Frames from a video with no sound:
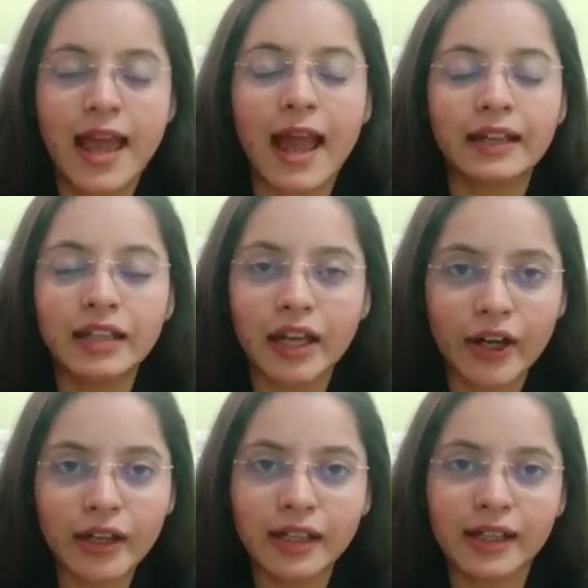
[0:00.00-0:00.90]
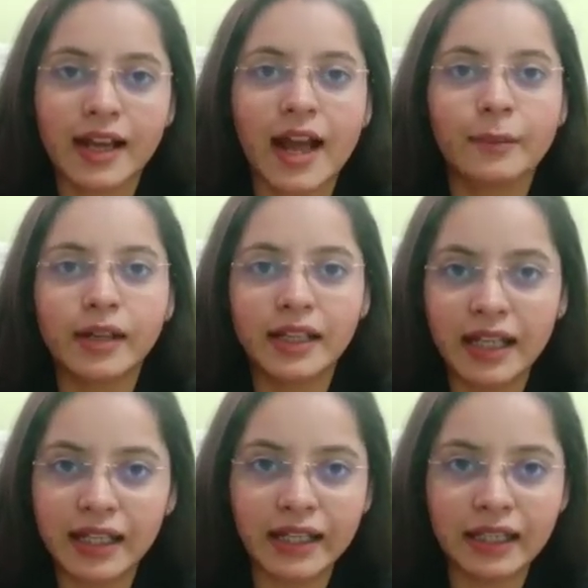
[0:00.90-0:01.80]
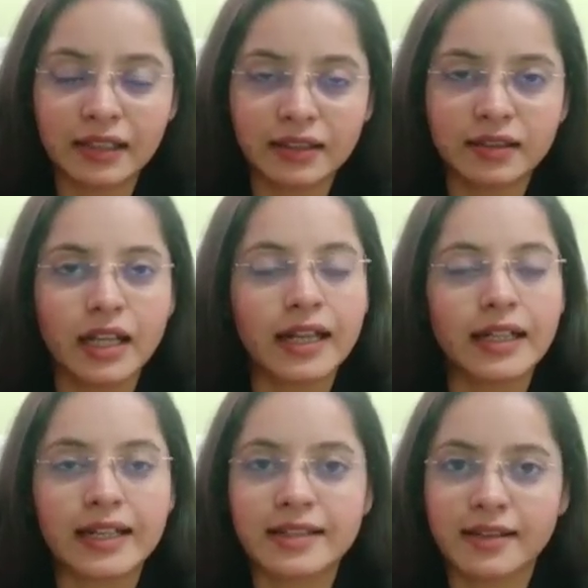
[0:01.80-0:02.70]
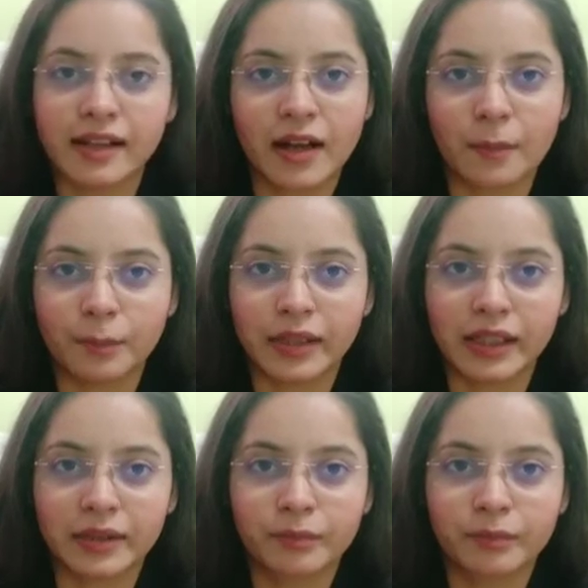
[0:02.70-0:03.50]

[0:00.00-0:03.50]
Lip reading: And currently, I'm a legal intern at LEXIS AND COMPANY.